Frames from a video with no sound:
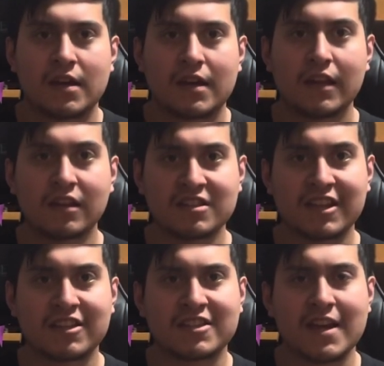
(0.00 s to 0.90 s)
It looks
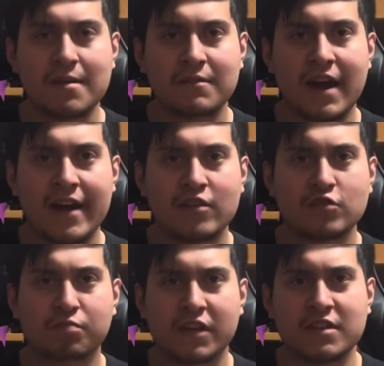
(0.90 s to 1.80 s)
like the same guy
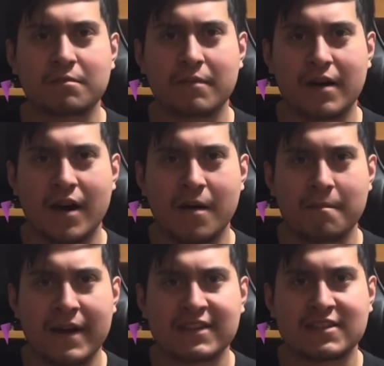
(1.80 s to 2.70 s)
who's playing
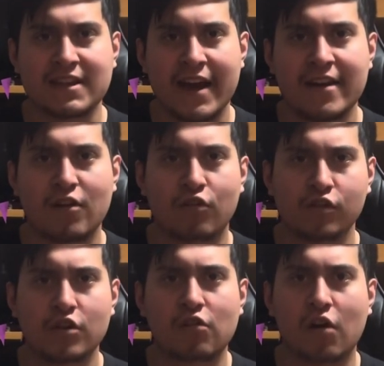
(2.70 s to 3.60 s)
Mike's dad
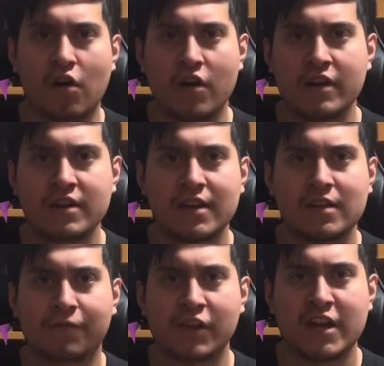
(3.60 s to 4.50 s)
earlier on in
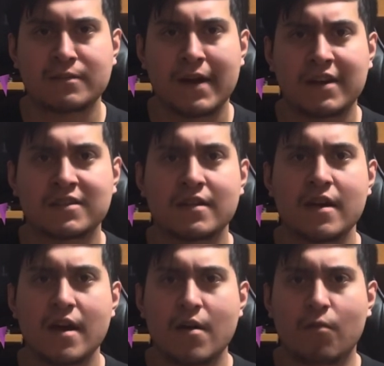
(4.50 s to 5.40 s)
the flashbacks,
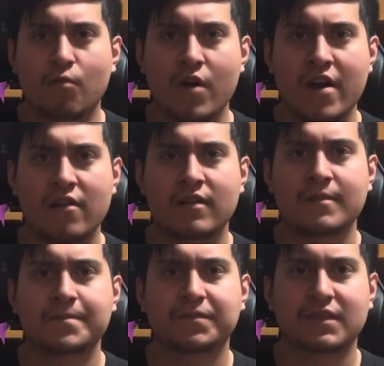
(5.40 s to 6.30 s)

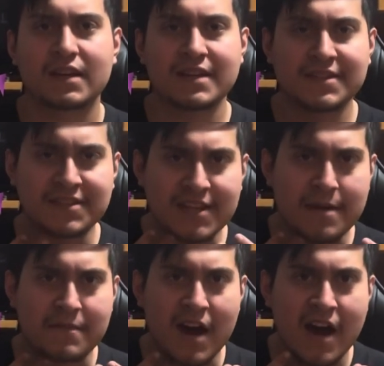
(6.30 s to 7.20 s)
where it's the
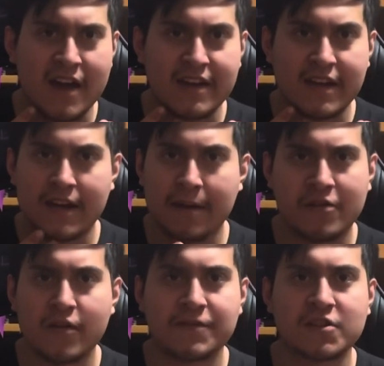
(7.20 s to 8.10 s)
same guy, and I
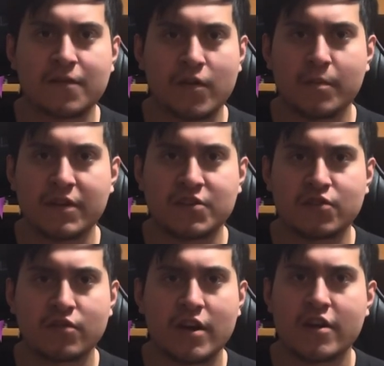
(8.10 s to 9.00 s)
don't know if it's confirmed by the
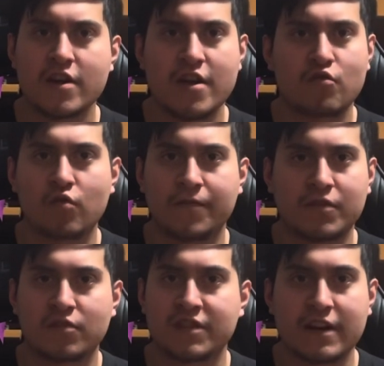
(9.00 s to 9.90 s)
studio yet or if
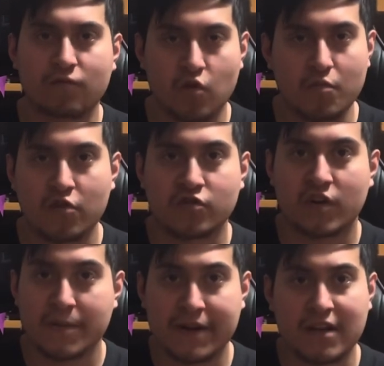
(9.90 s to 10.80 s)
there's any rumors or
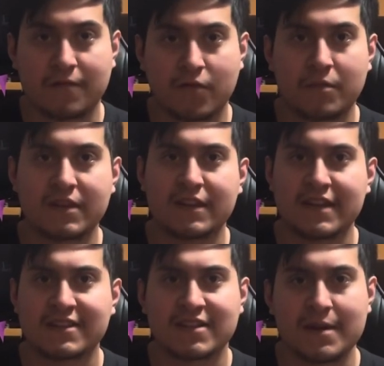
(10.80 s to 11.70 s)
anybody confirming that
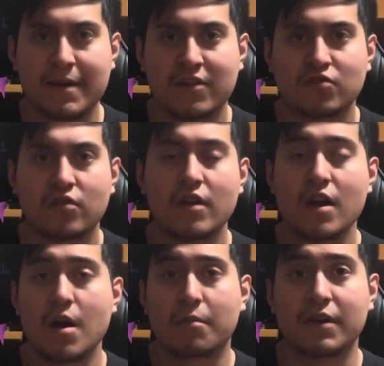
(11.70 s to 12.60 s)
that's the same actor,
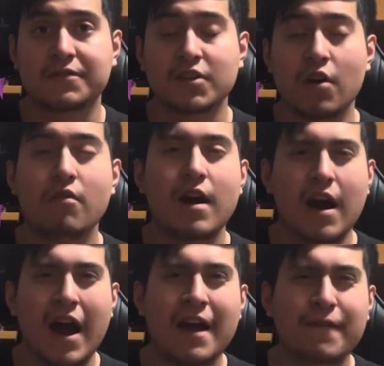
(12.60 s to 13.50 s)
but if so,
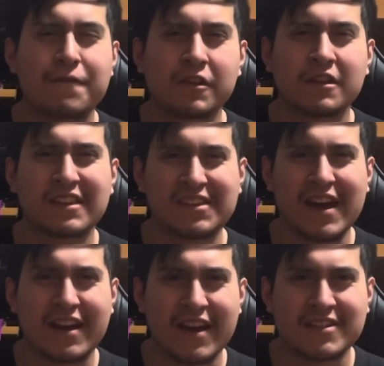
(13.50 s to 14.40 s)
I have a feeling that
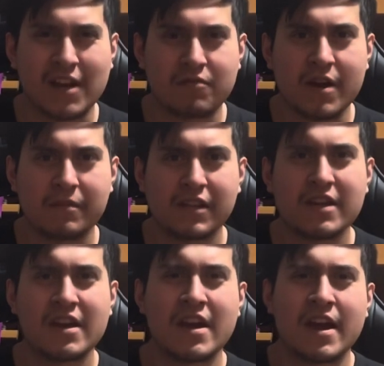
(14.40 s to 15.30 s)
that guy is Henry Emily,
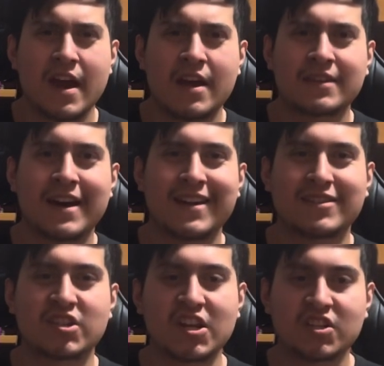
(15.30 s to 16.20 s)
and
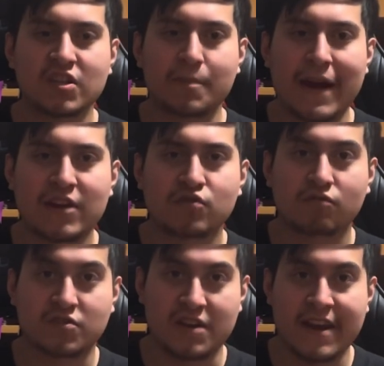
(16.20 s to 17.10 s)
that changing the
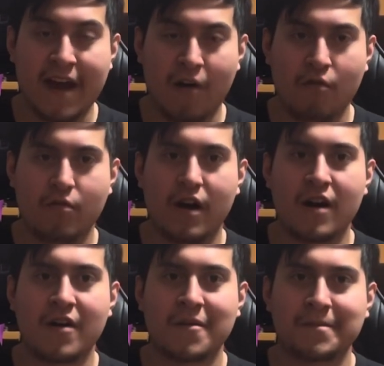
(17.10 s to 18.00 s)
backstory to
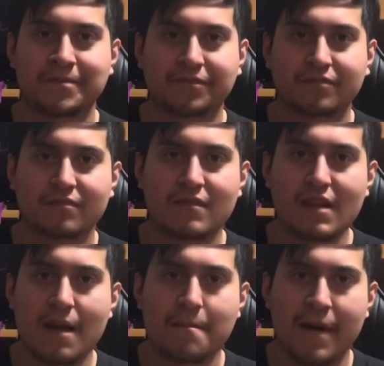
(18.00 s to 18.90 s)
now
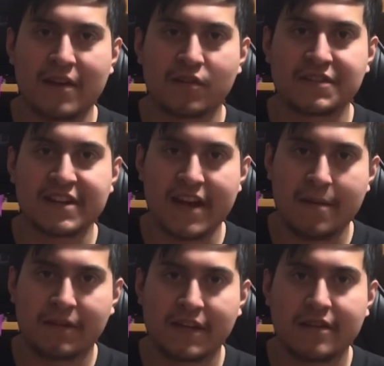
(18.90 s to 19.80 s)
Michael is an
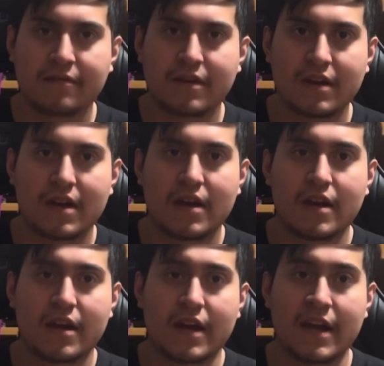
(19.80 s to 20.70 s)
Emily,
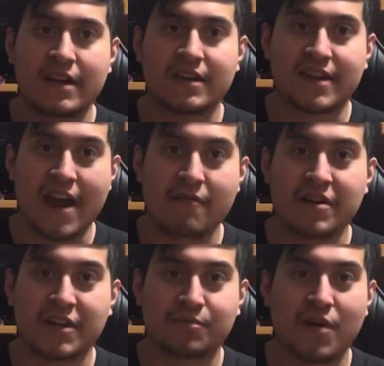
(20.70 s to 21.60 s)
and
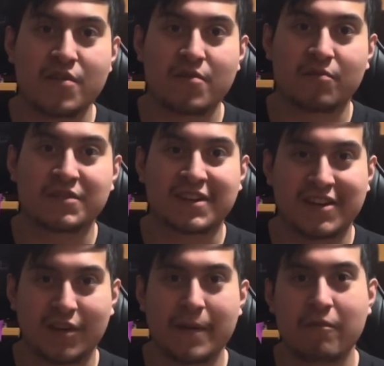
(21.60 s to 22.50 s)
Garrett, his brother, was
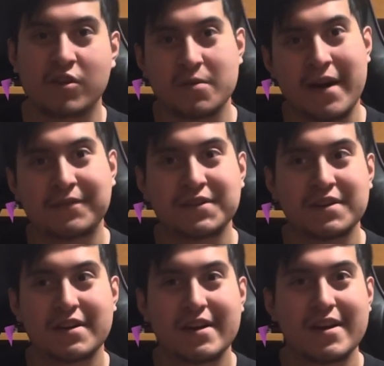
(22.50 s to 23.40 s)
killed by William
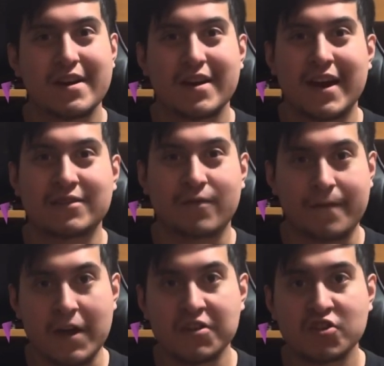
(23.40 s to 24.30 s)
Afton as
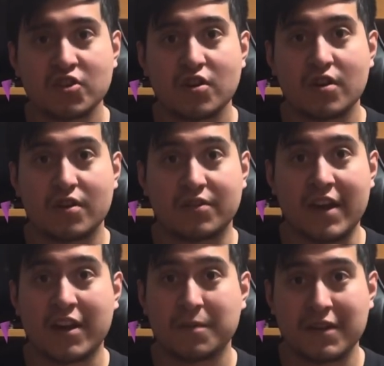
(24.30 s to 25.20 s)
revenge.
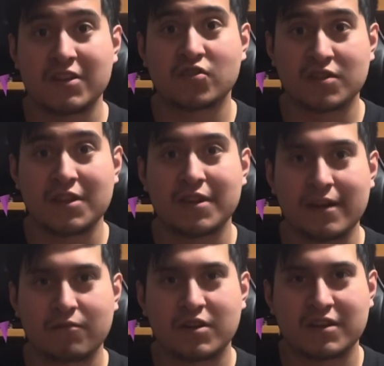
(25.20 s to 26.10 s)
That could be an interesting
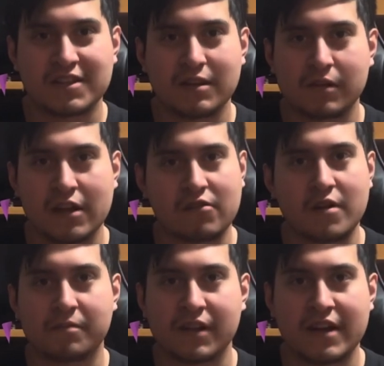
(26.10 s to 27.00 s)
thing we could see later
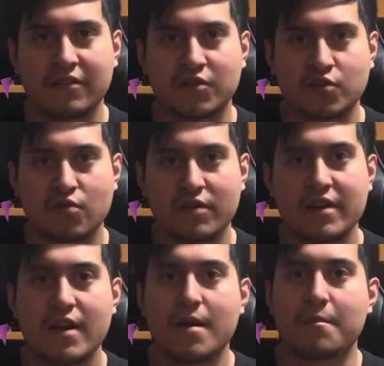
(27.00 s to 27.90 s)
on play out in the
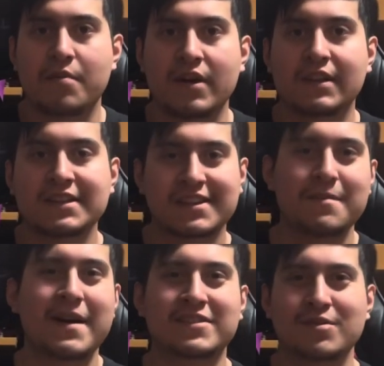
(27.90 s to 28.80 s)
story, but let's
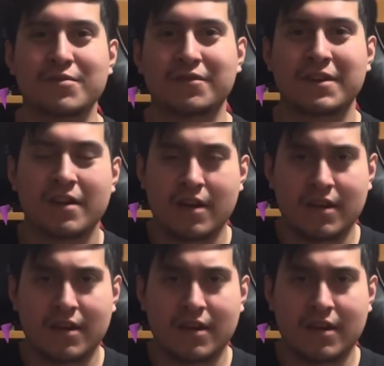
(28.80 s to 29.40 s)
get back to the movie.